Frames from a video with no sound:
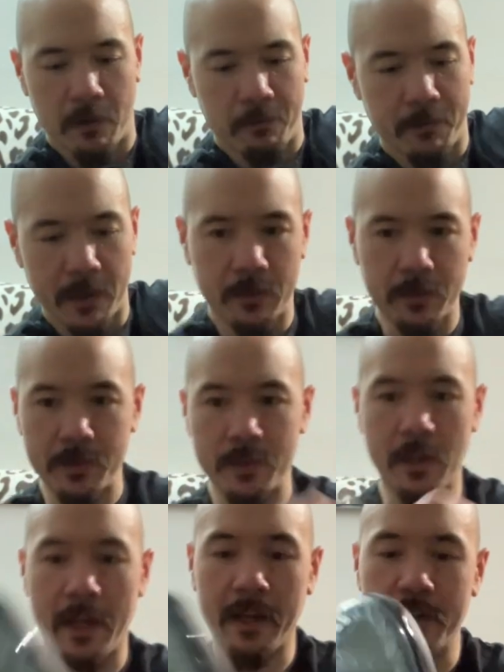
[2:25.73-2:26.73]
it
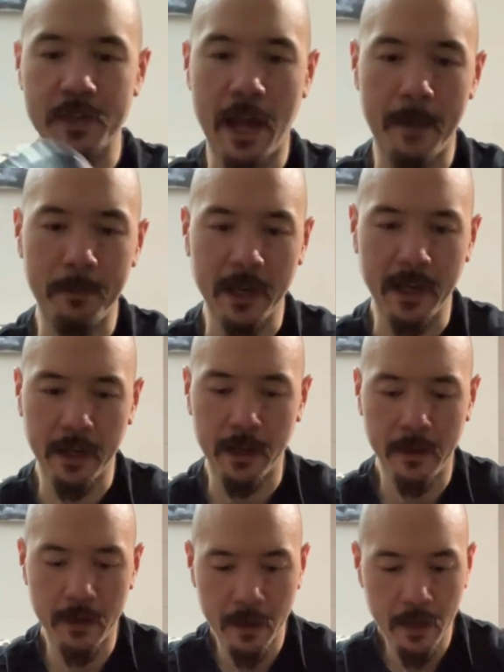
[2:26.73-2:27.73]
feels like it's happening.
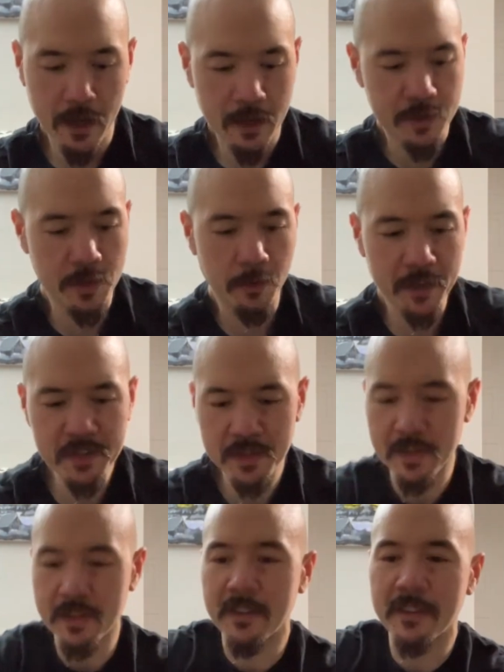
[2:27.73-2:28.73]
So
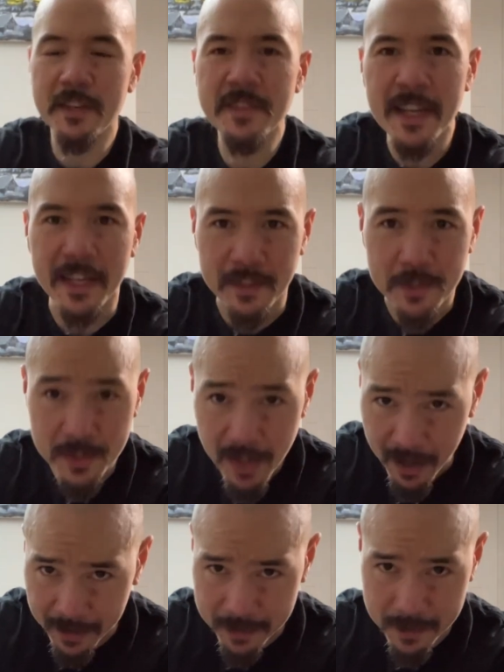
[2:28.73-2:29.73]
this thing
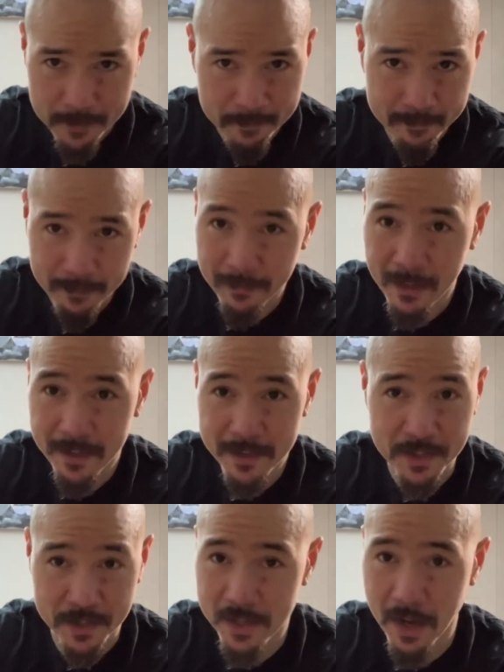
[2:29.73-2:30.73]
sucks.
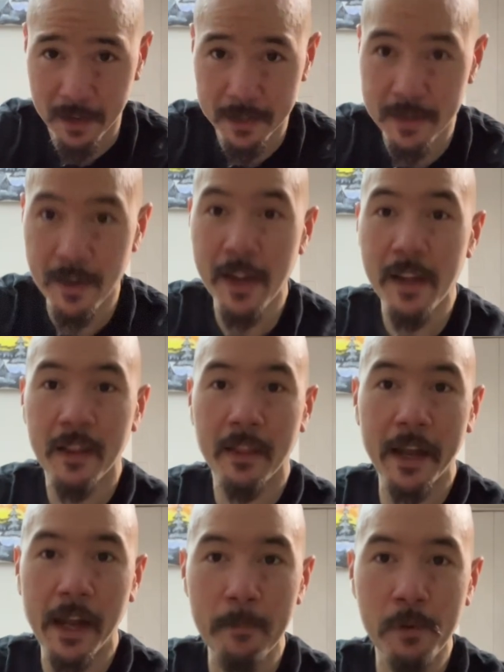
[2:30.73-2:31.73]
This sucks.
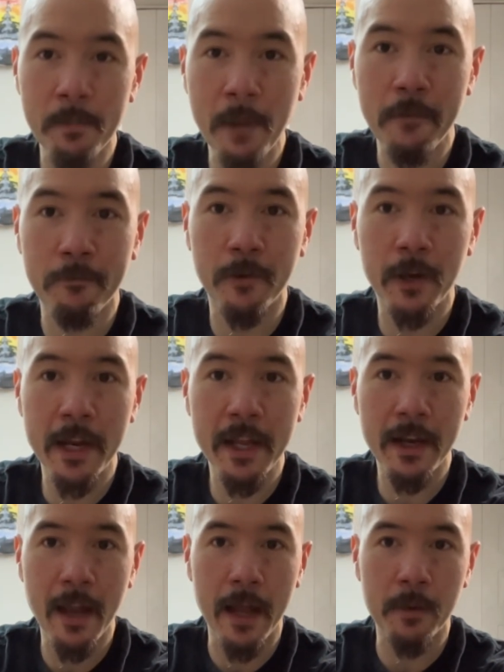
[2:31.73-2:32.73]
Like, I put my foot
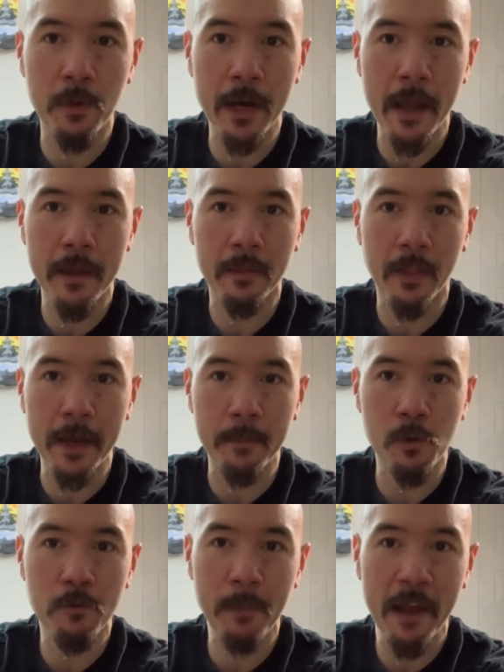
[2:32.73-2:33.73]
in, and when I like
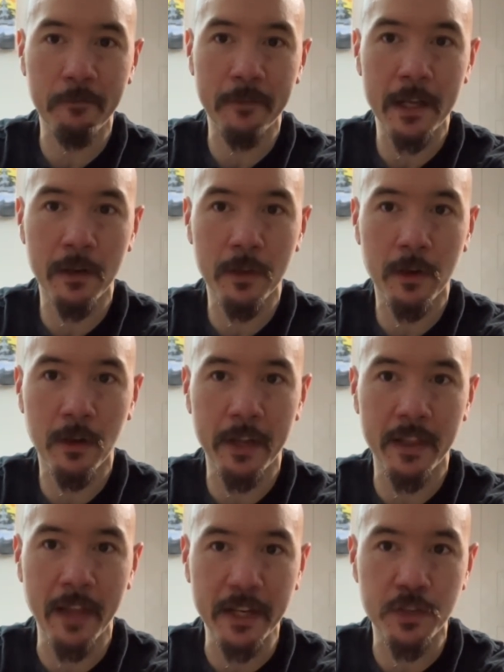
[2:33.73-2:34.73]
move my feet a little,
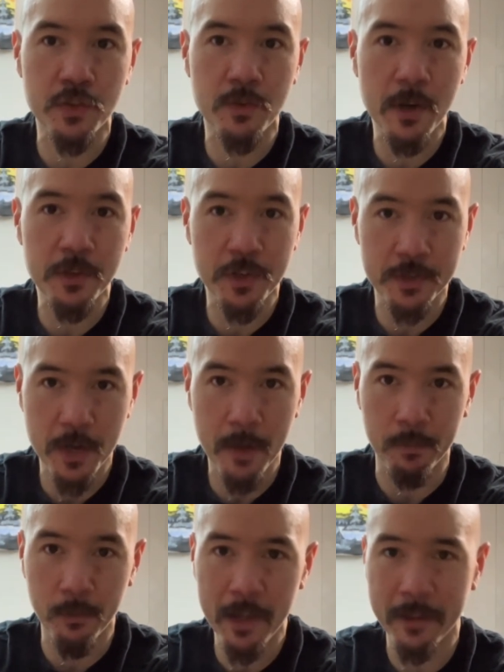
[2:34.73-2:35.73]
it like scrunches
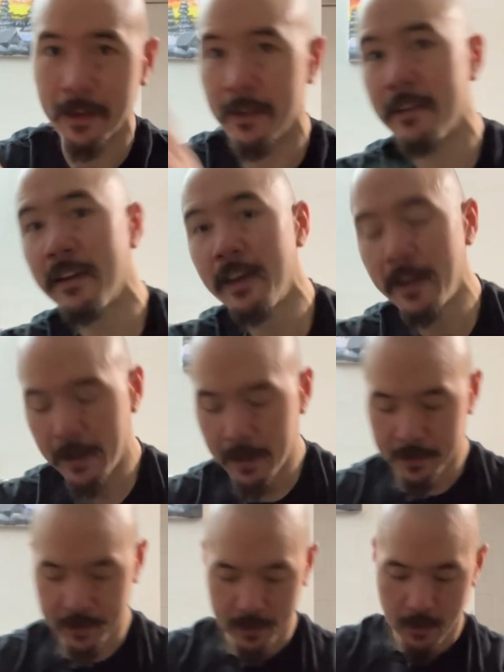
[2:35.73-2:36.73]
up with it.
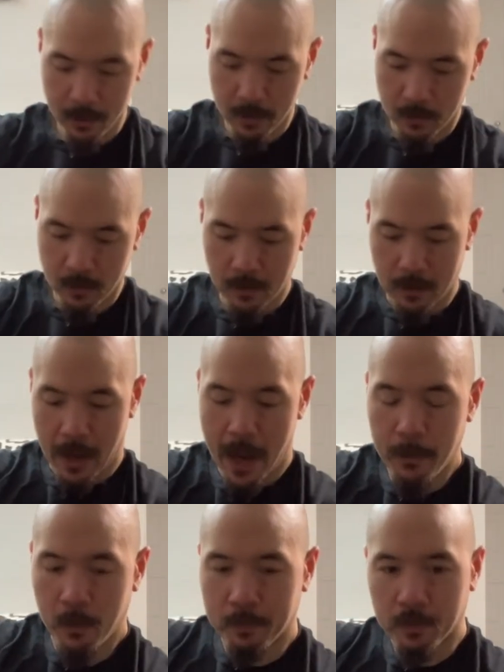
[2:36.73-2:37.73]
So
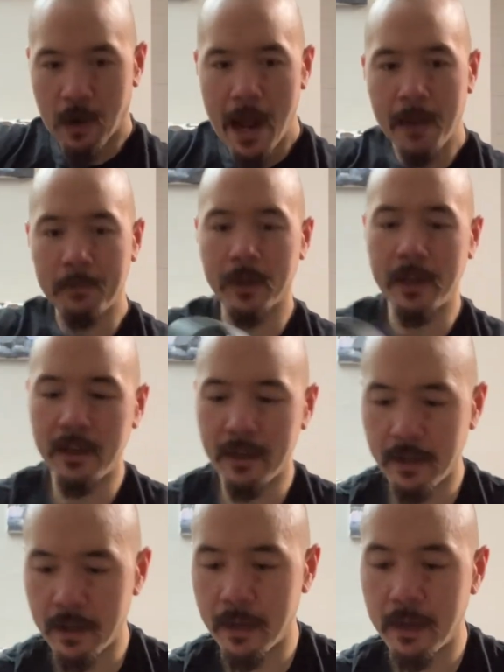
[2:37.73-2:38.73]
I will
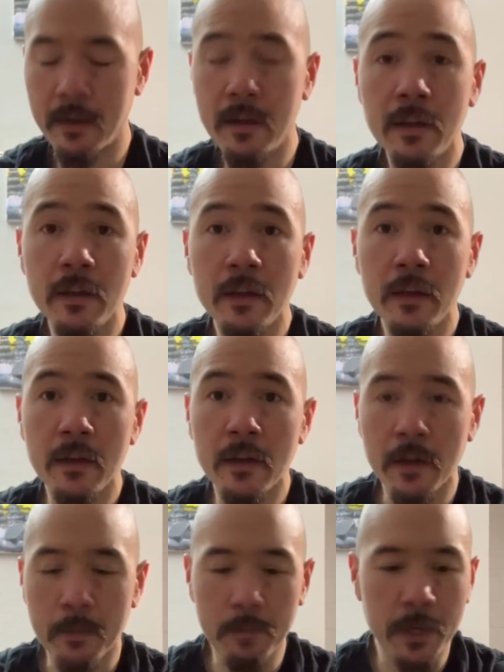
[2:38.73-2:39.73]
probably
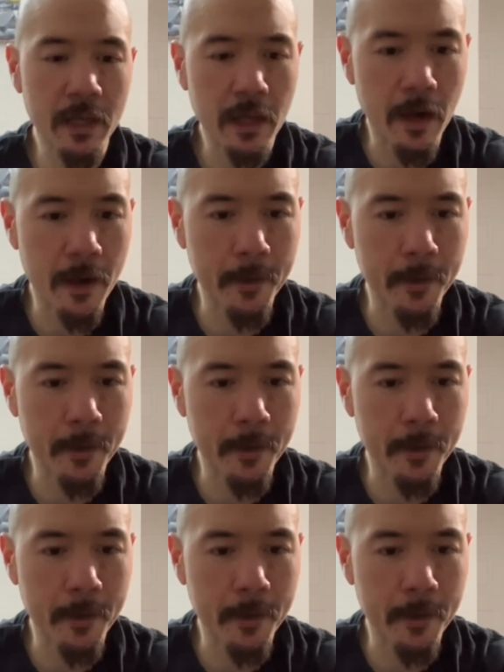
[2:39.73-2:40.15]
be, you